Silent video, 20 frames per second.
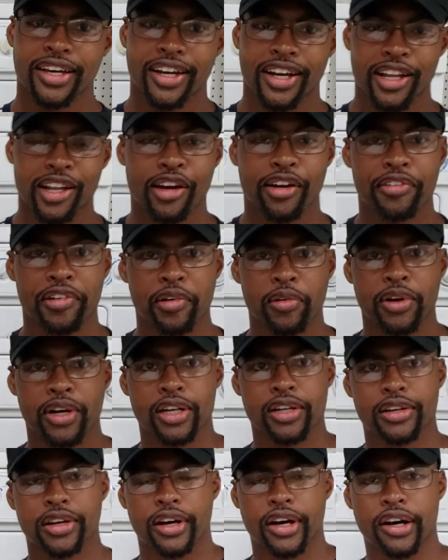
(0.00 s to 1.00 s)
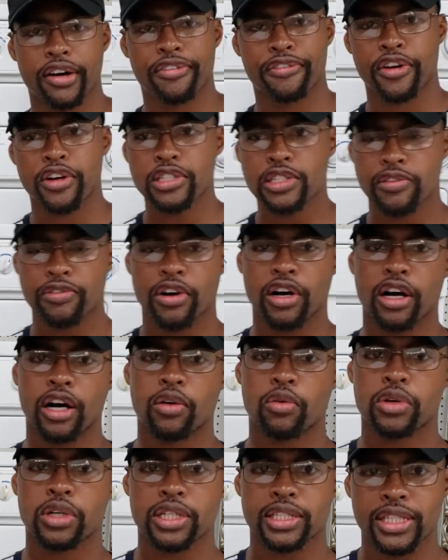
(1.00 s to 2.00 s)
Hello everyone. First of all, I
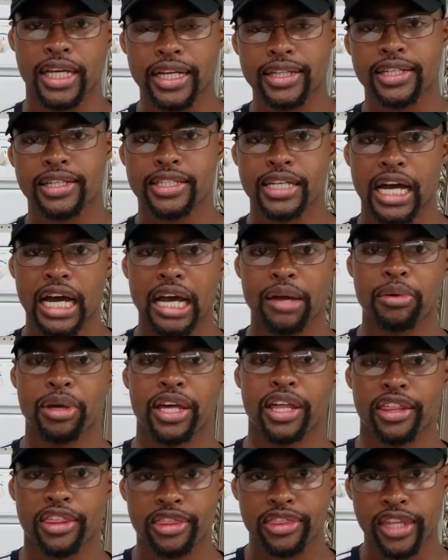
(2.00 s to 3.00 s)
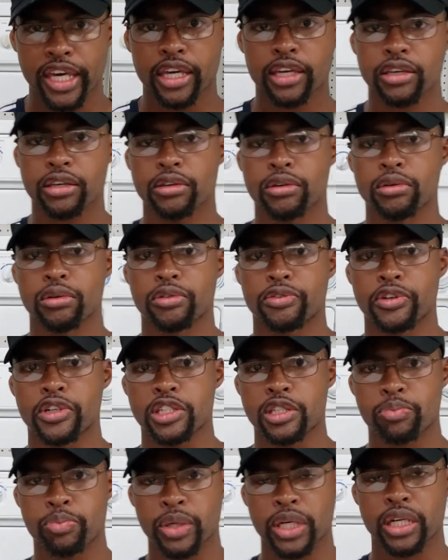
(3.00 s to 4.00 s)
want to take the time and thank you for
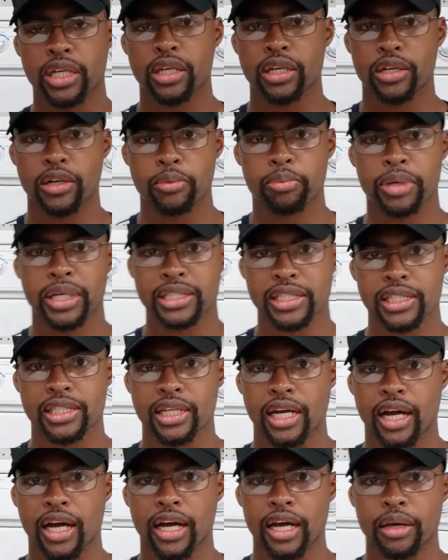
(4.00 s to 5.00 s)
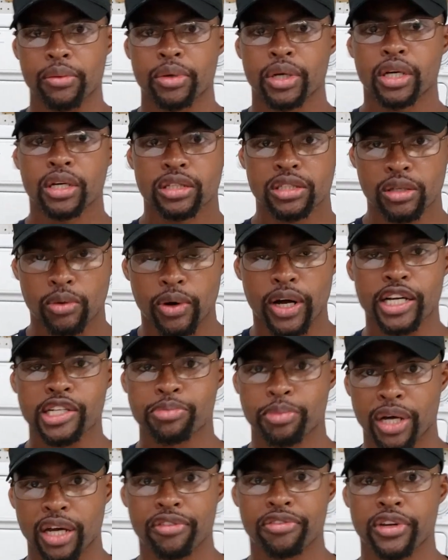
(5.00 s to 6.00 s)
spending your busy time to watch
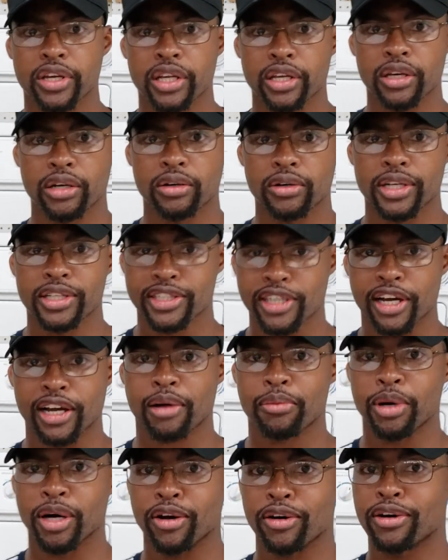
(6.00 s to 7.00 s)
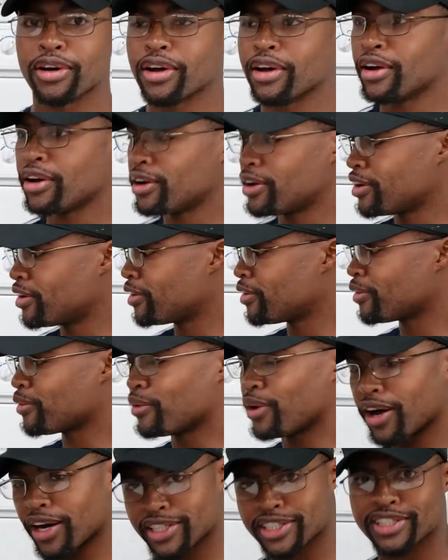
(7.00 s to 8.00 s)
my video and talk about
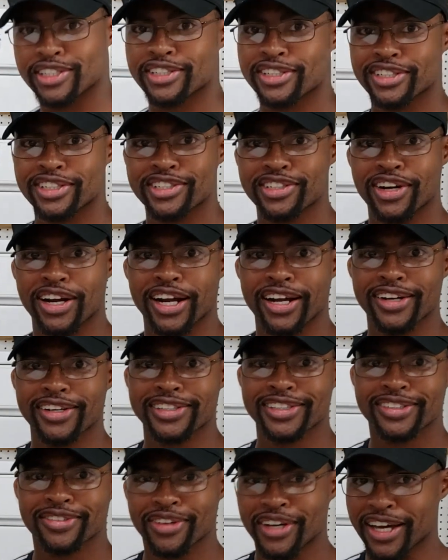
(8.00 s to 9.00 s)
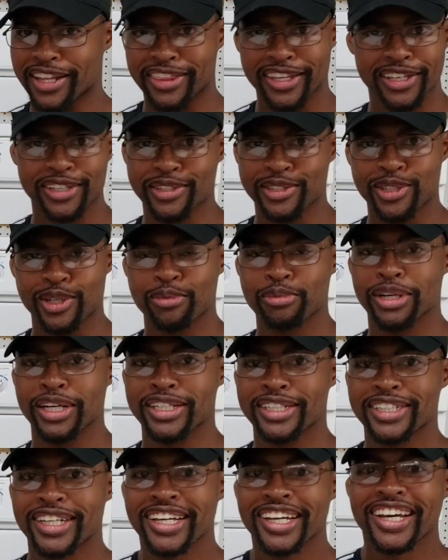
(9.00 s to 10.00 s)
washers and dryers. I thank you so much.
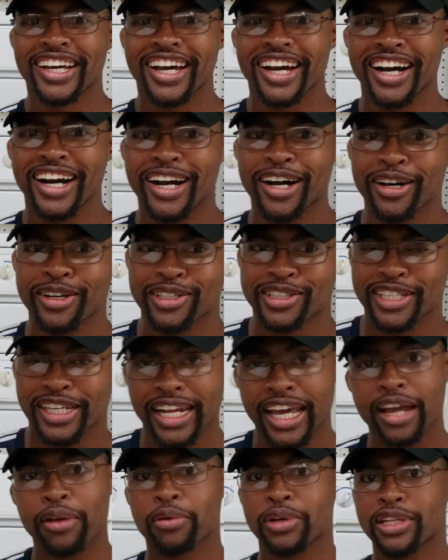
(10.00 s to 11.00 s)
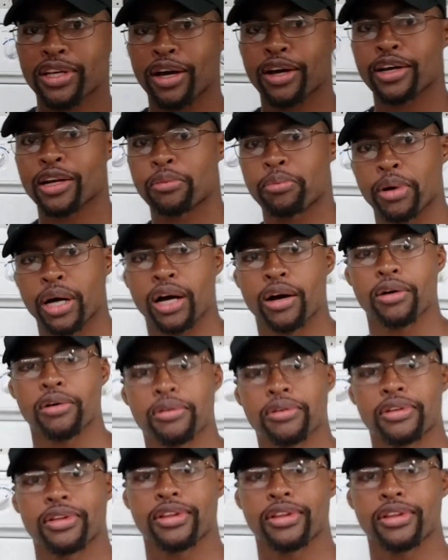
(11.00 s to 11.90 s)
Today we're talking about